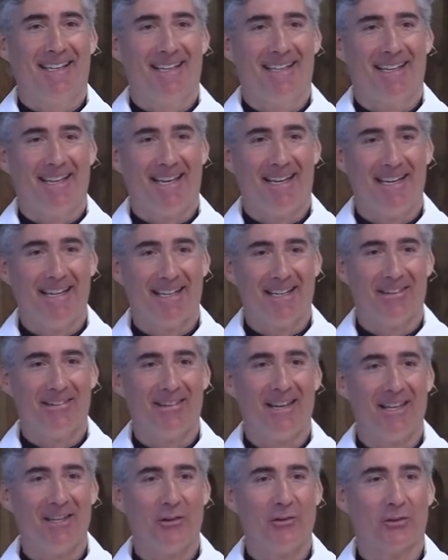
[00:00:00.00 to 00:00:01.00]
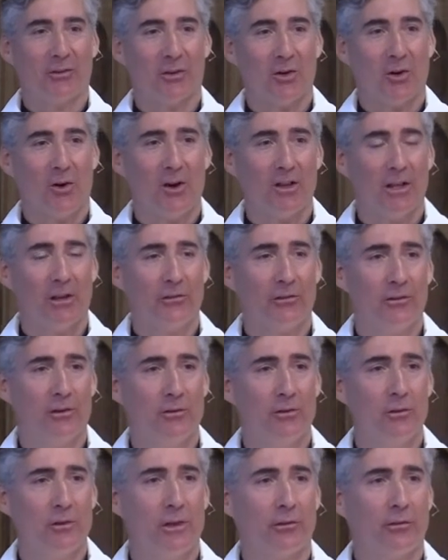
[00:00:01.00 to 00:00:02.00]
And he continues to call us to
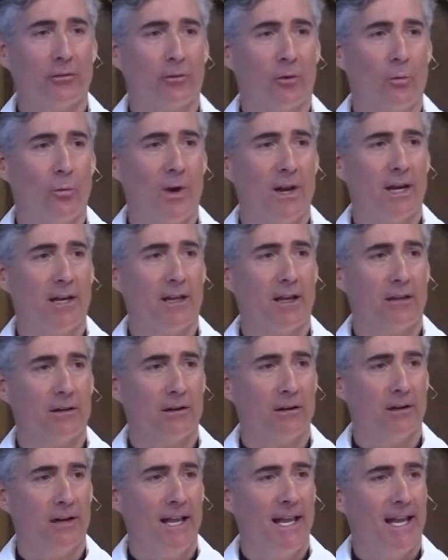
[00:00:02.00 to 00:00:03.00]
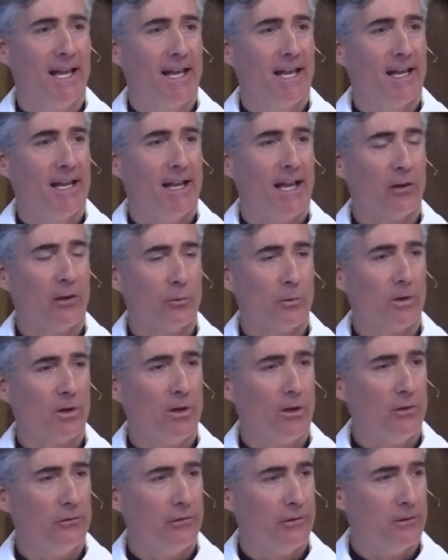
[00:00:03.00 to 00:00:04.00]
do this for one another as we're
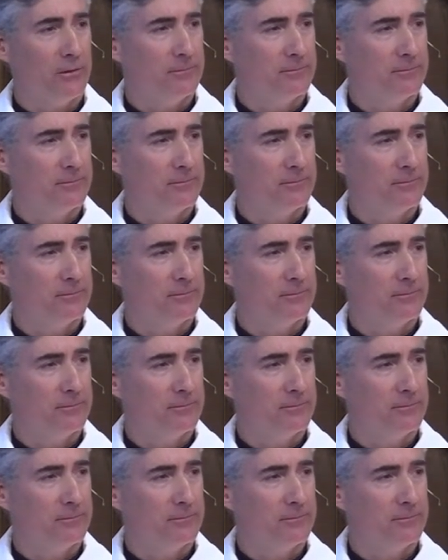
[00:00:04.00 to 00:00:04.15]
called to.